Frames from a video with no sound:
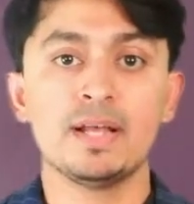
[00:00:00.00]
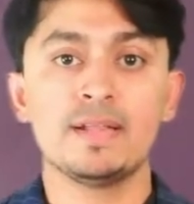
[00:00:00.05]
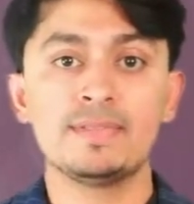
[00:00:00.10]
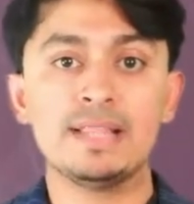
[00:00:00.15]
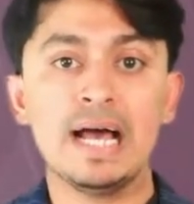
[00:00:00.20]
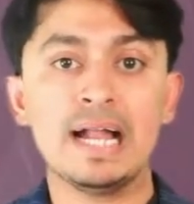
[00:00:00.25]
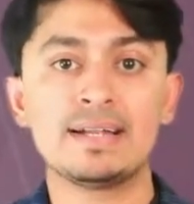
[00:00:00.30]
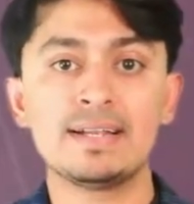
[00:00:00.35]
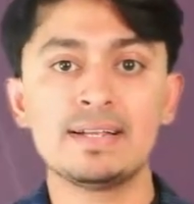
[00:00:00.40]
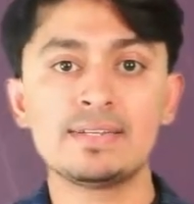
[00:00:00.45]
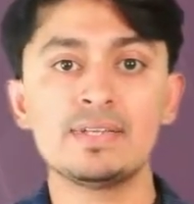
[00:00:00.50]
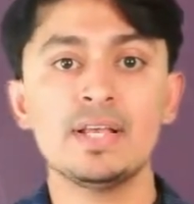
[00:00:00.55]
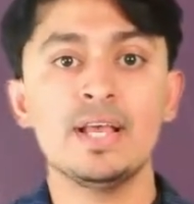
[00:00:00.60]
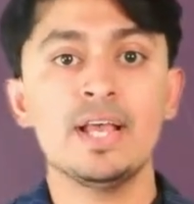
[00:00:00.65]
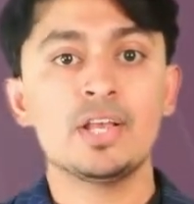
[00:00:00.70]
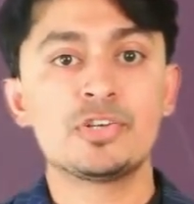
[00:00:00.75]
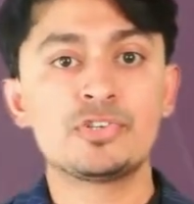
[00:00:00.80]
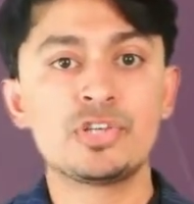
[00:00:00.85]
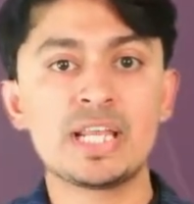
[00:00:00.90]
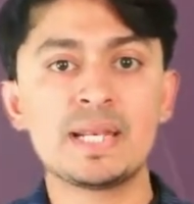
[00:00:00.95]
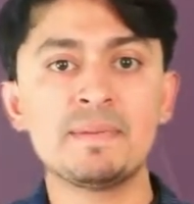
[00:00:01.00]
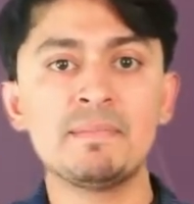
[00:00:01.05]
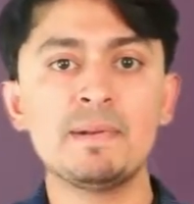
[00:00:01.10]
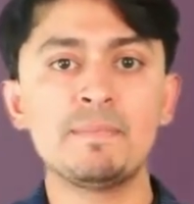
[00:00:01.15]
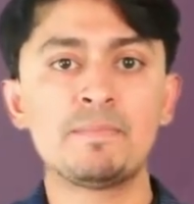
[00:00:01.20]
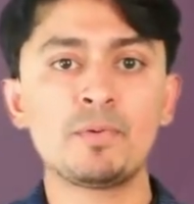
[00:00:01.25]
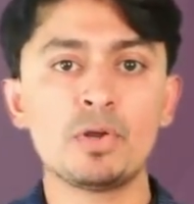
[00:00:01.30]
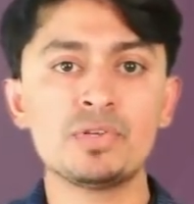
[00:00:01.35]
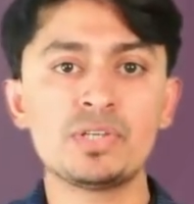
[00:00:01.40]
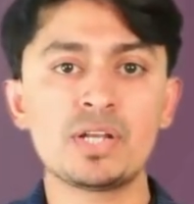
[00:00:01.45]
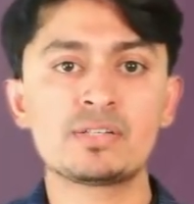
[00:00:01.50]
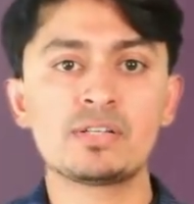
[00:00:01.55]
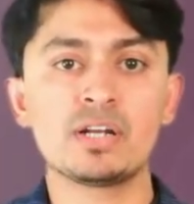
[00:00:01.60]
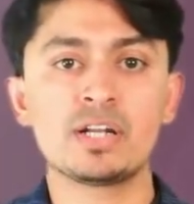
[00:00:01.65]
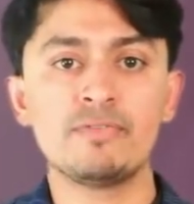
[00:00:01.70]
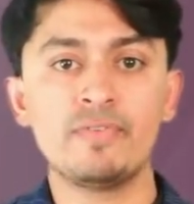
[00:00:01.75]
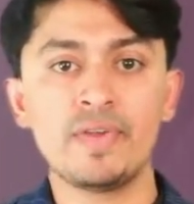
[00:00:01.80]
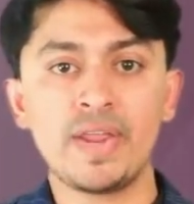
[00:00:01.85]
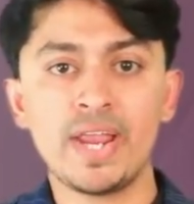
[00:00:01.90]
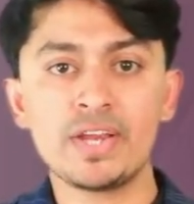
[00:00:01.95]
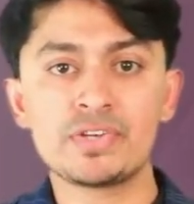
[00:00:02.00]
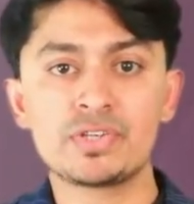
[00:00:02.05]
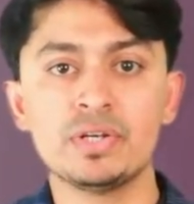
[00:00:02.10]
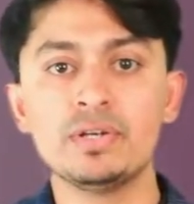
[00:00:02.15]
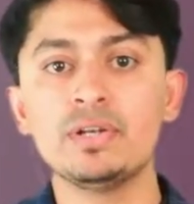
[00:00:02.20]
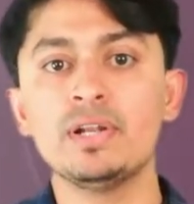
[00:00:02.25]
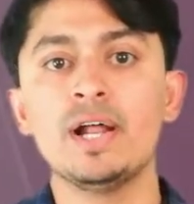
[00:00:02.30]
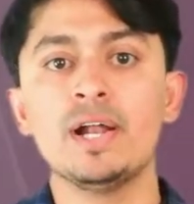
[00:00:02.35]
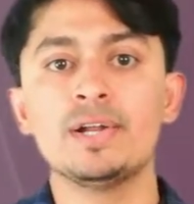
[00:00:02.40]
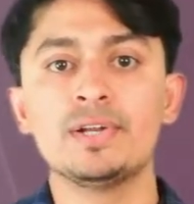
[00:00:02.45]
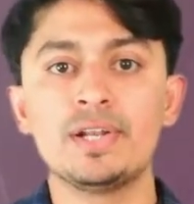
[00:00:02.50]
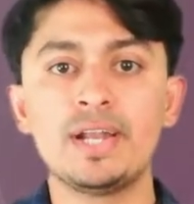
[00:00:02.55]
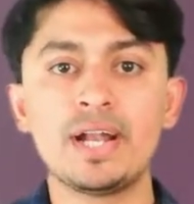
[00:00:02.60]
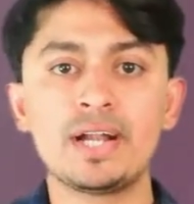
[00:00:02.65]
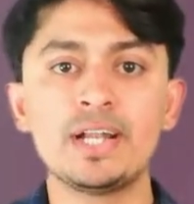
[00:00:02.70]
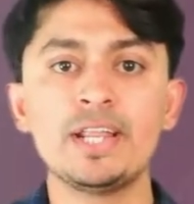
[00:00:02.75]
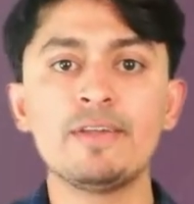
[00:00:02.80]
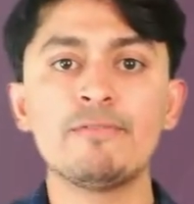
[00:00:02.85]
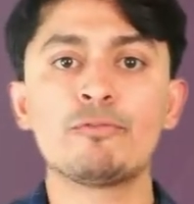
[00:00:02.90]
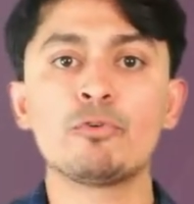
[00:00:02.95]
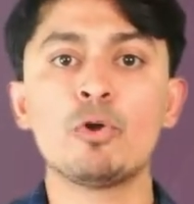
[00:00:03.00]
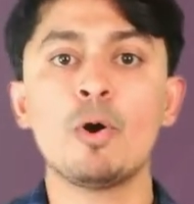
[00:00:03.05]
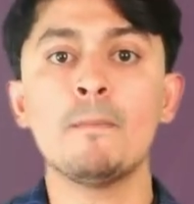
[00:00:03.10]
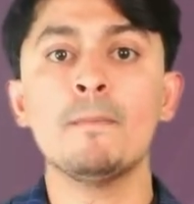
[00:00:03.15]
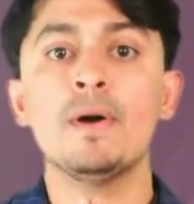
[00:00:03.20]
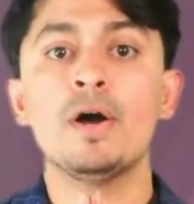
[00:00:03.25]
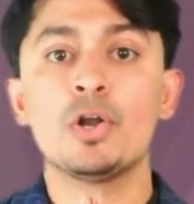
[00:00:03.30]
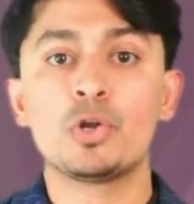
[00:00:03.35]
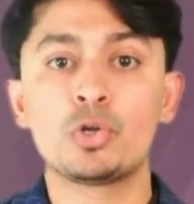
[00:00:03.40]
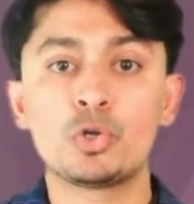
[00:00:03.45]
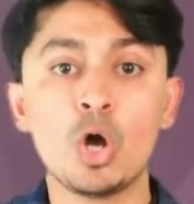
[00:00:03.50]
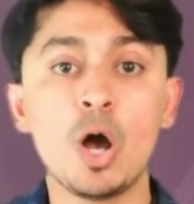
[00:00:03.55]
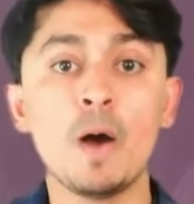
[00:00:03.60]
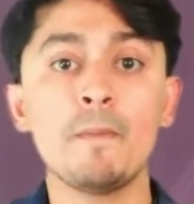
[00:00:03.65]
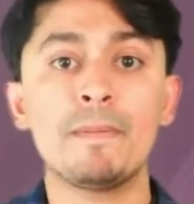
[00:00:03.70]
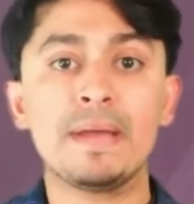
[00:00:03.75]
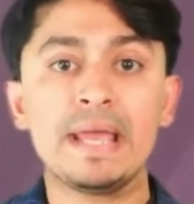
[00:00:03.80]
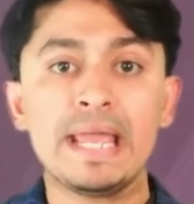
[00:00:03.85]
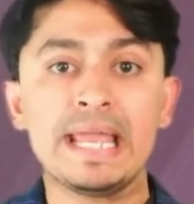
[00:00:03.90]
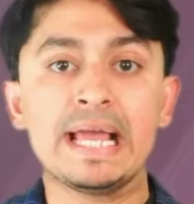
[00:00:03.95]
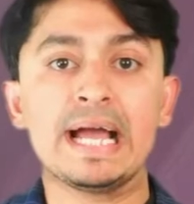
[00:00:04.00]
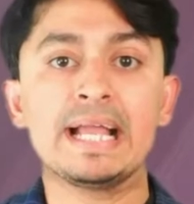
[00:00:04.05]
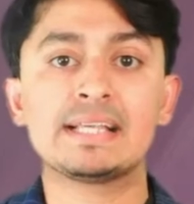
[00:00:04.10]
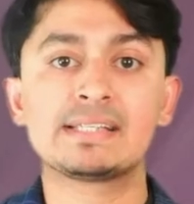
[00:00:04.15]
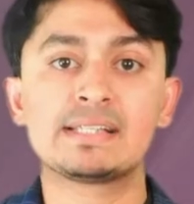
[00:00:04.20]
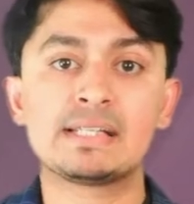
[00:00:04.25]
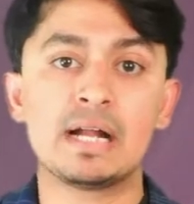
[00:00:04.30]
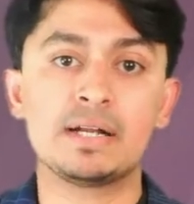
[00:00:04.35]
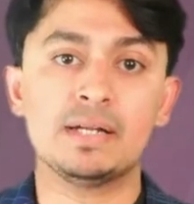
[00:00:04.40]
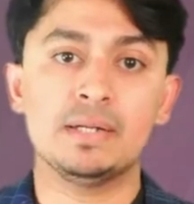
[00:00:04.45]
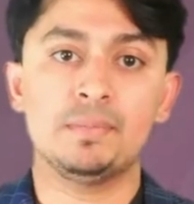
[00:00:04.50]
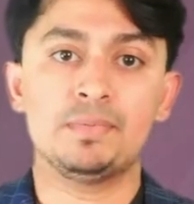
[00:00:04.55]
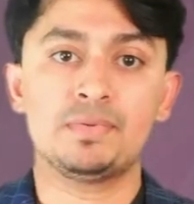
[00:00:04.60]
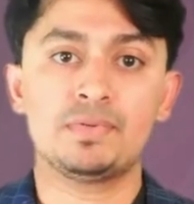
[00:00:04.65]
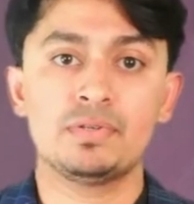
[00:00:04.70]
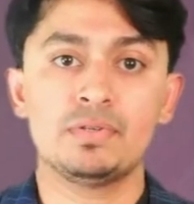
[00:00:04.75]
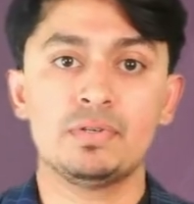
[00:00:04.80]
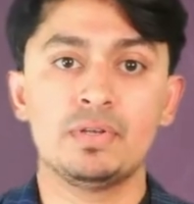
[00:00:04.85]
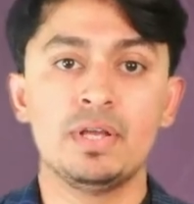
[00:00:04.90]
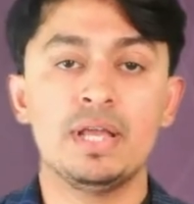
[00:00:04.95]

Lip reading: That is, shareable project certification directly from top AI startups.